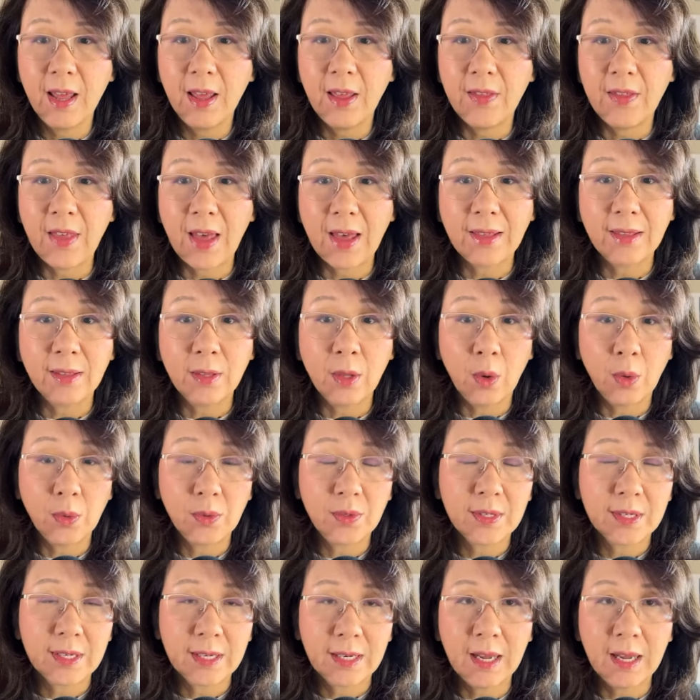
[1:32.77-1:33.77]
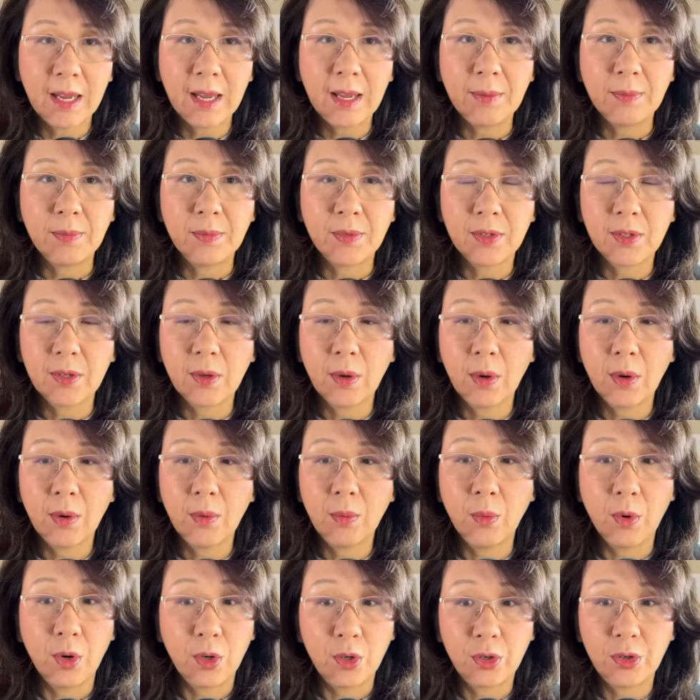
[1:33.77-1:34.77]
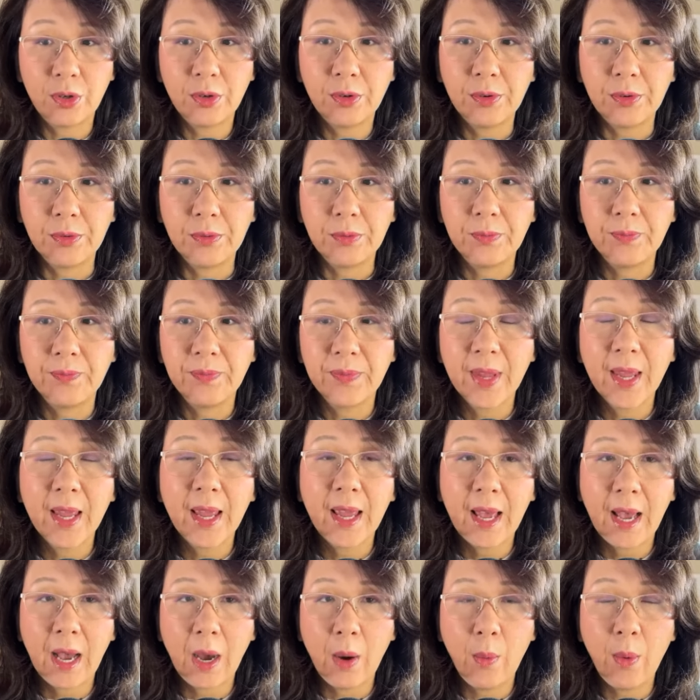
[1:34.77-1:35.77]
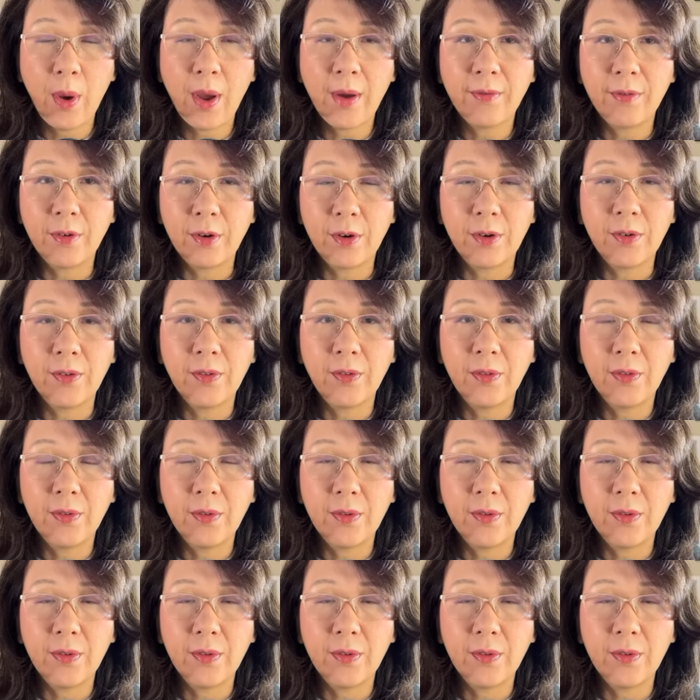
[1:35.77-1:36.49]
that those claims were true. However,